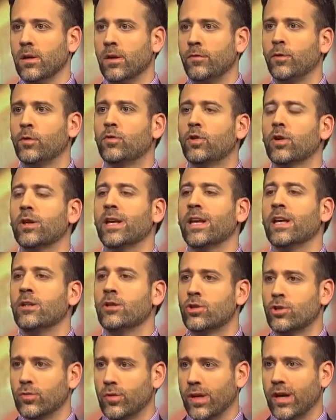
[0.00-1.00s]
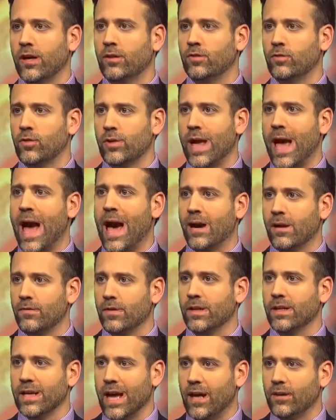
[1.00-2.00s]
If you took injury history out
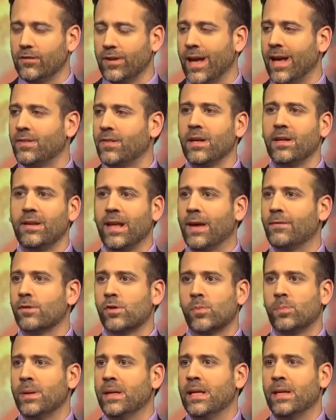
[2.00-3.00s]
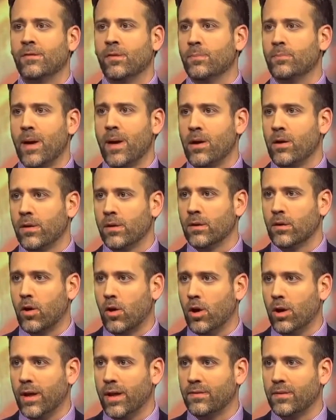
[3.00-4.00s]
of it, yes, Anthony Davis would be even better than
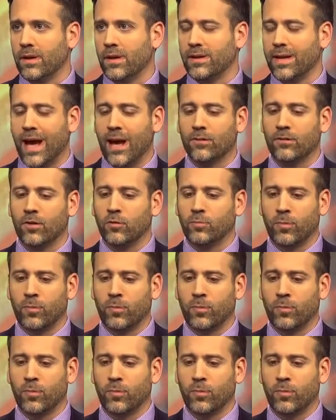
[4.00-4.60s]
Karl Anthony Towns.